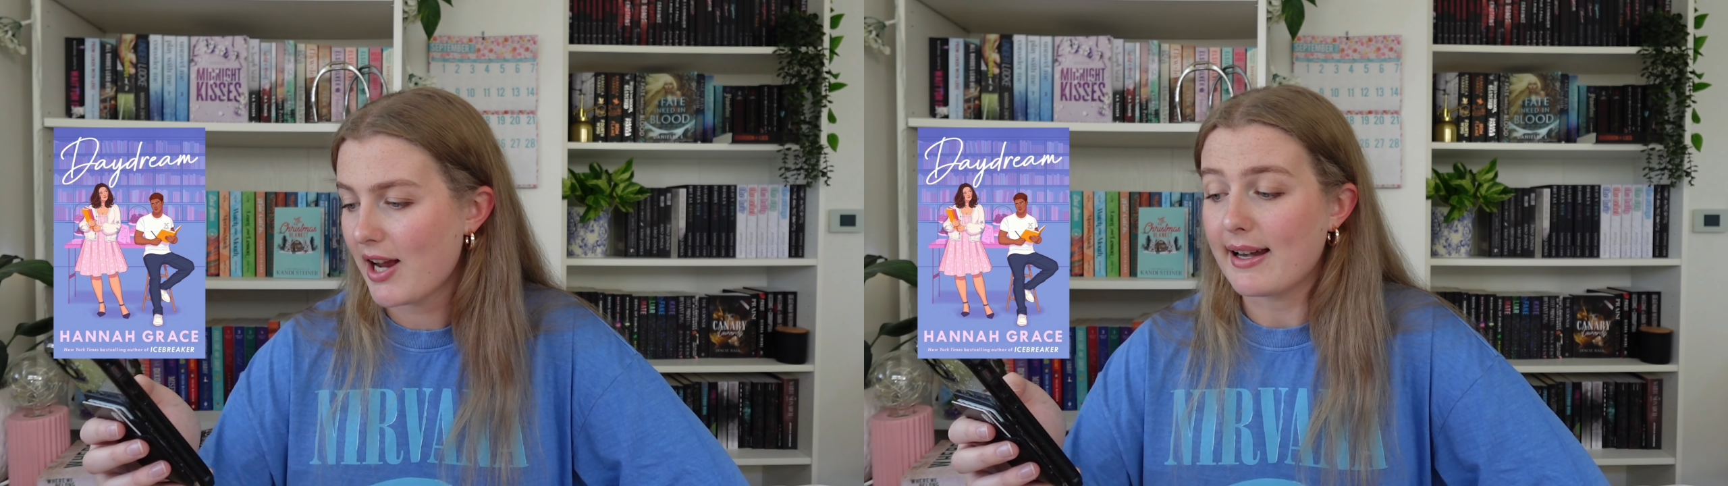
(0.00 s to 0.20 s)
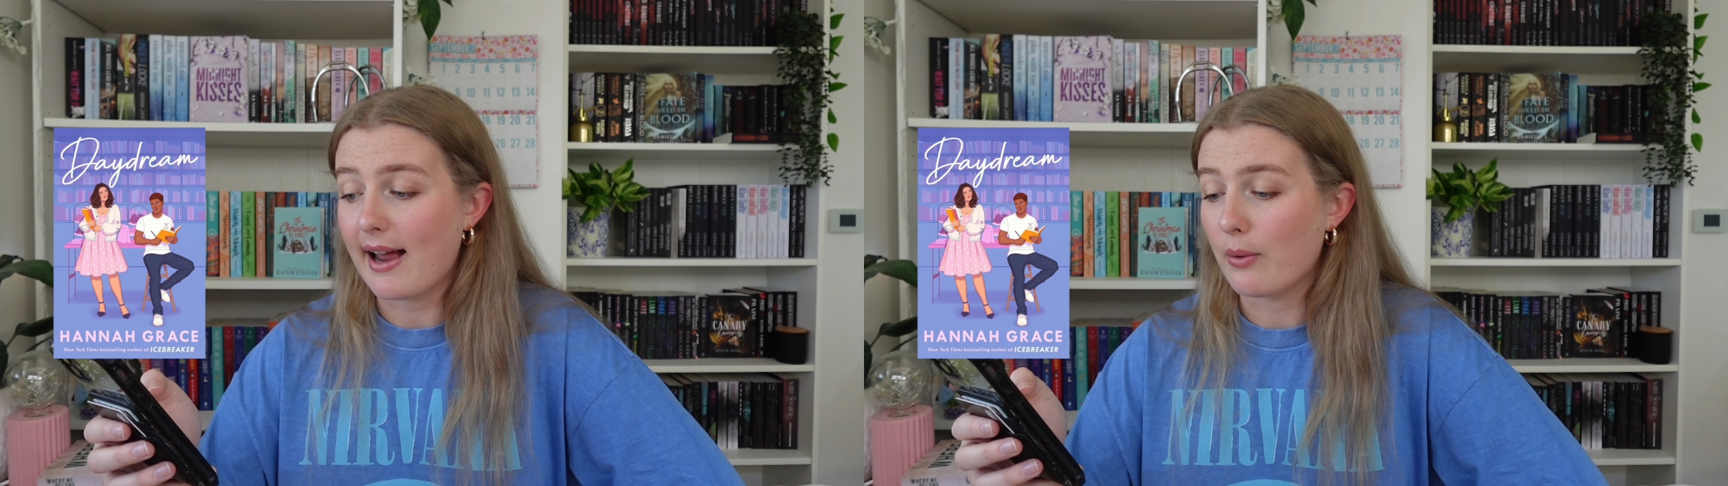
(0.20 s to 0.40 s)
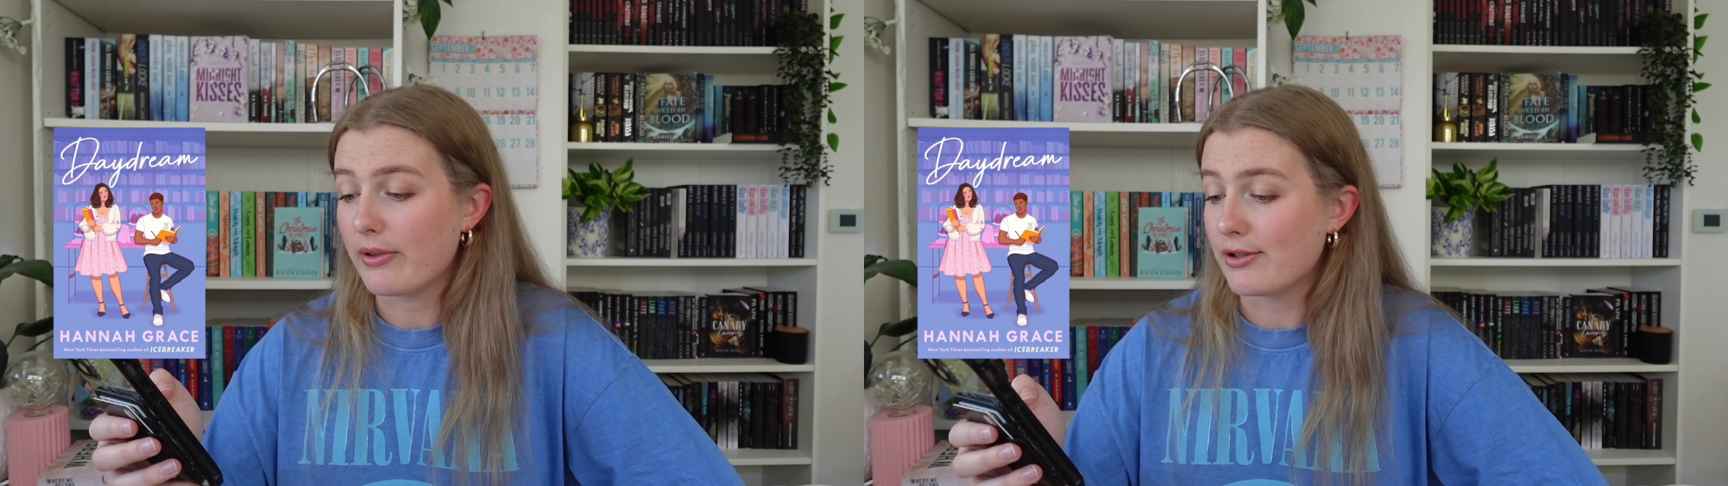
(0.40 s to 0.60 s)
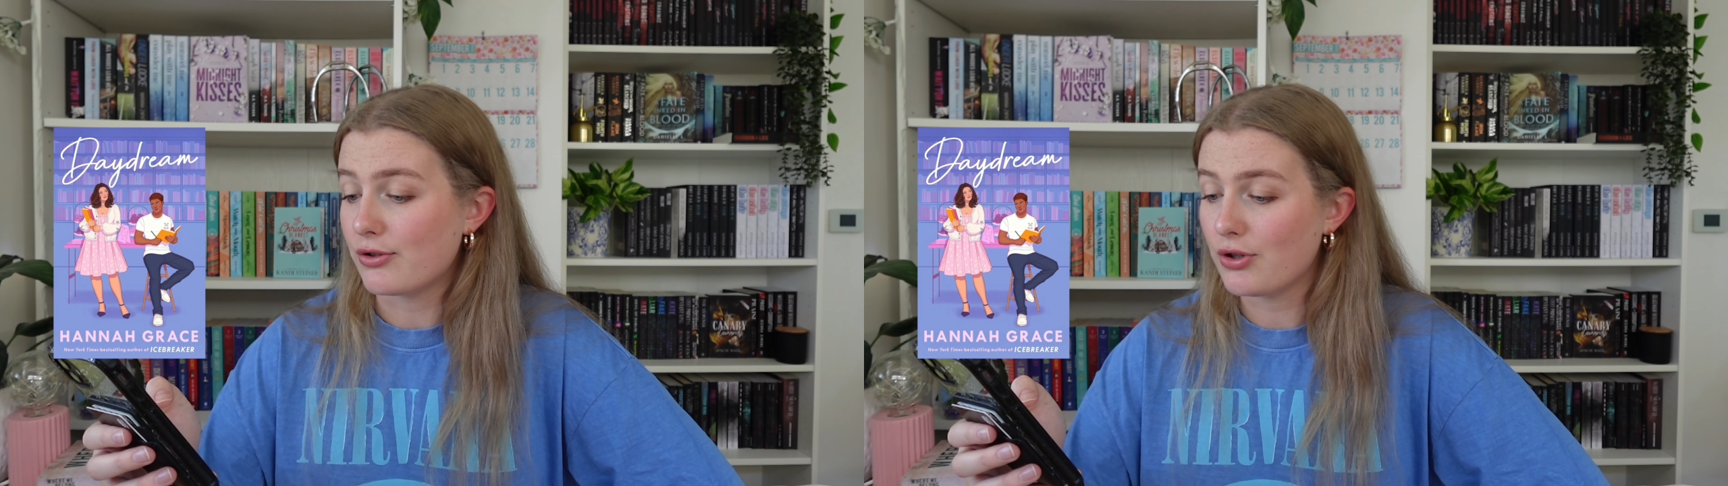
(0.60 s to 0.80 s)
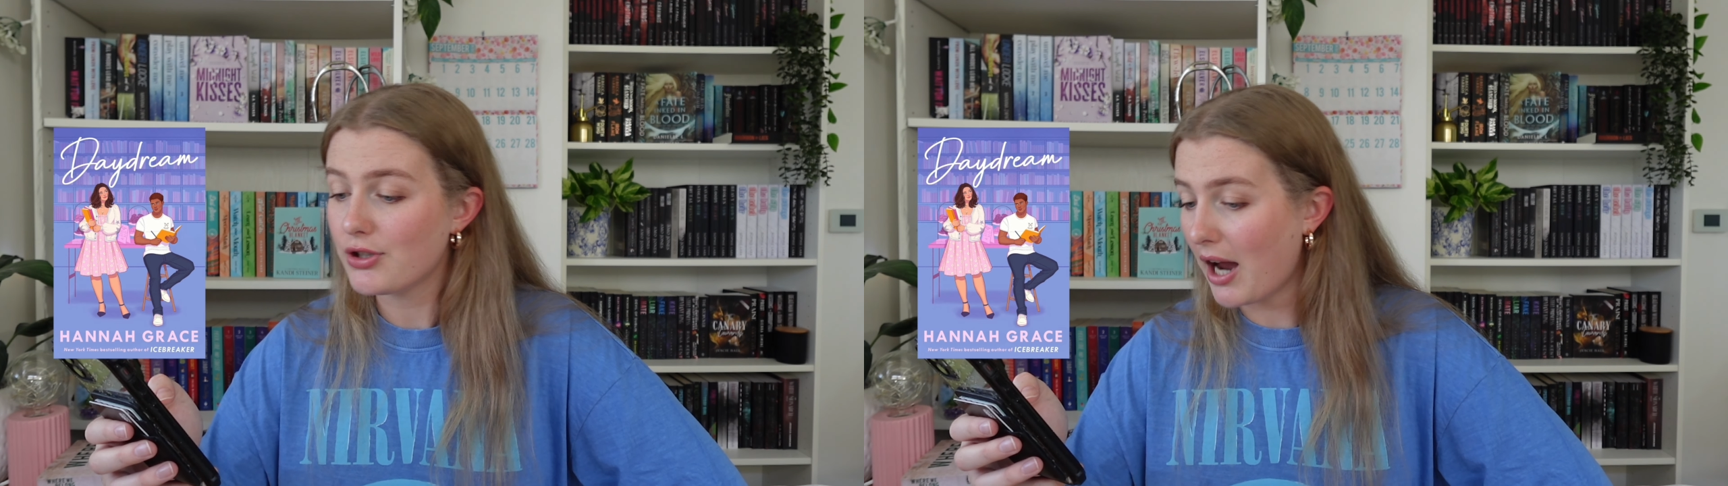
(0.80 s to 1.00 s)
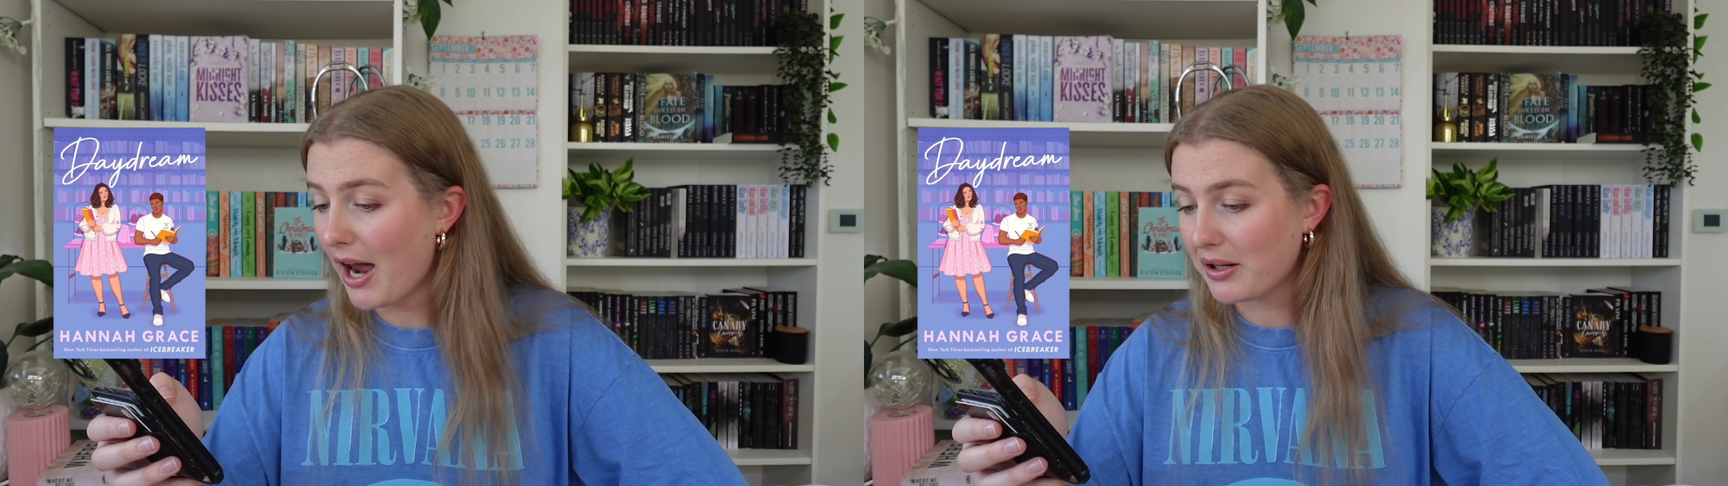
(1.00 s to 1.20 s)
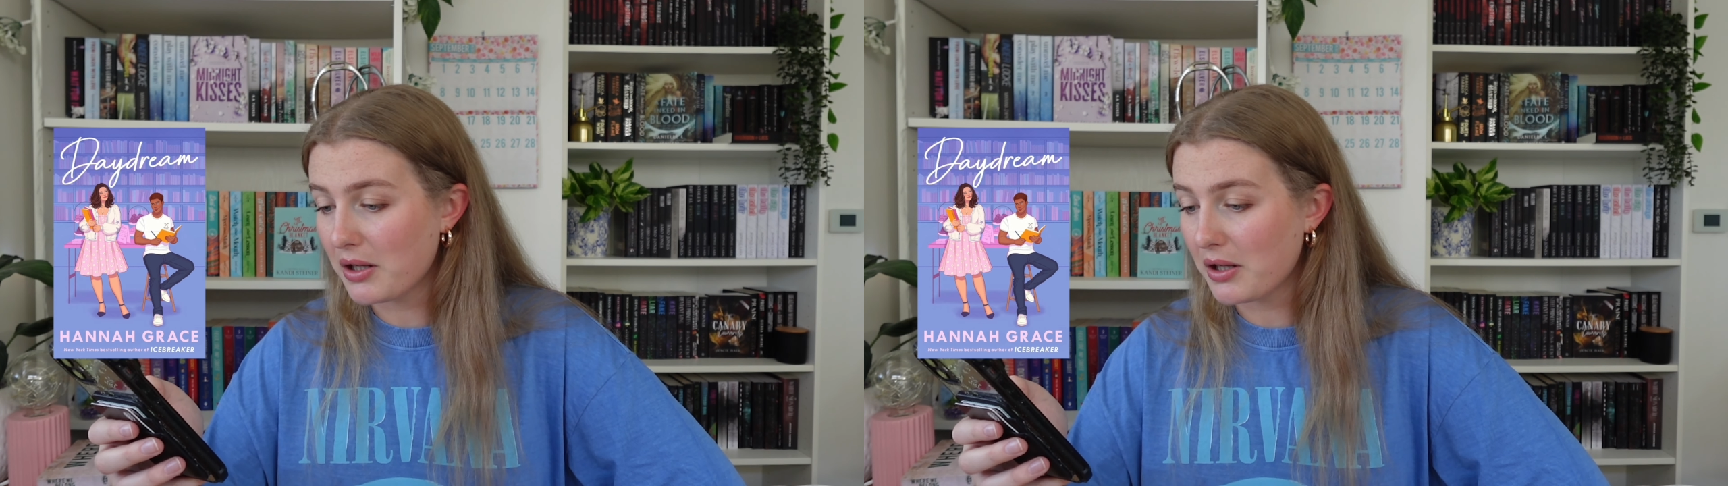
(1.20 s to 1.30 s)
And now with his new title